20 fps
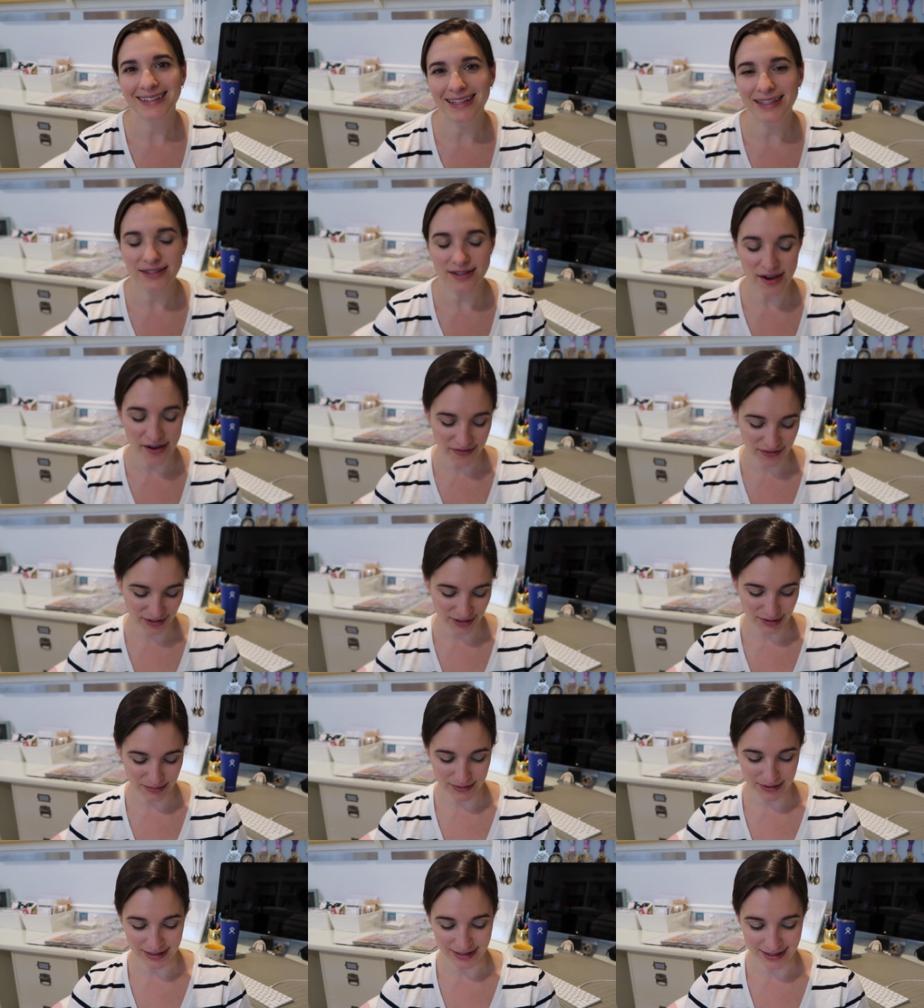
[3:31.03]
It's off the
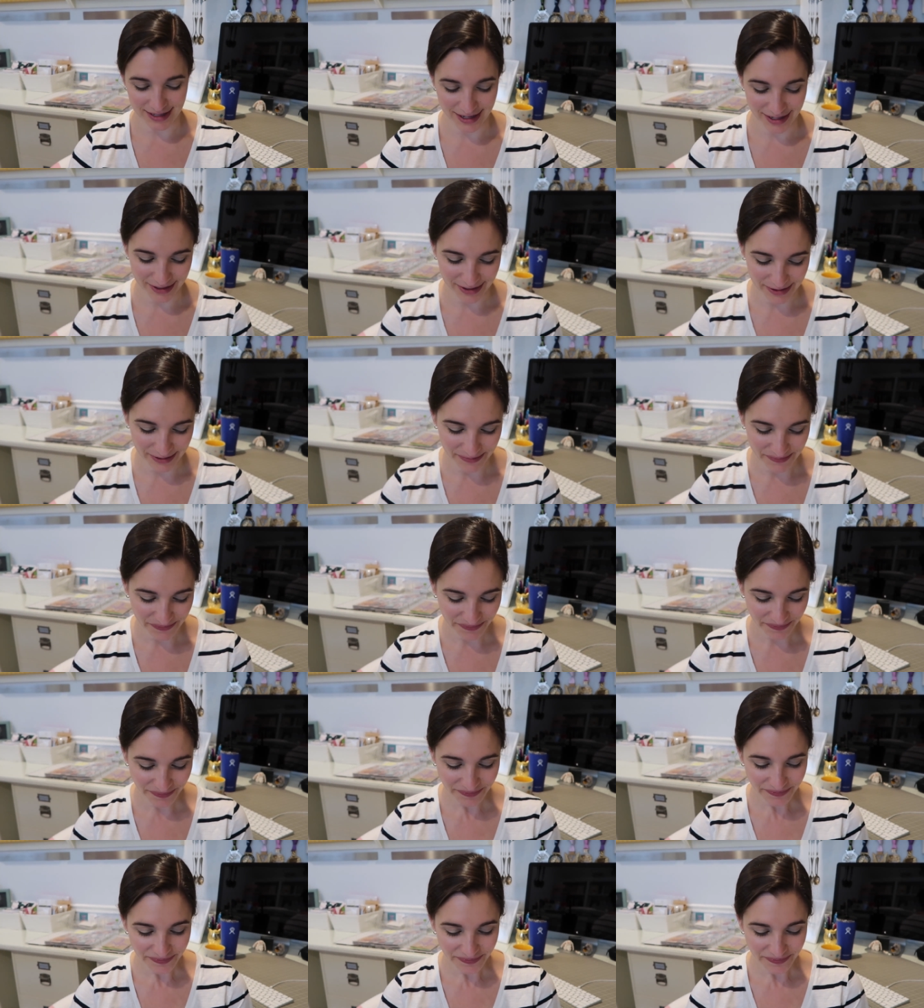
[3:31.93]
spin cycle.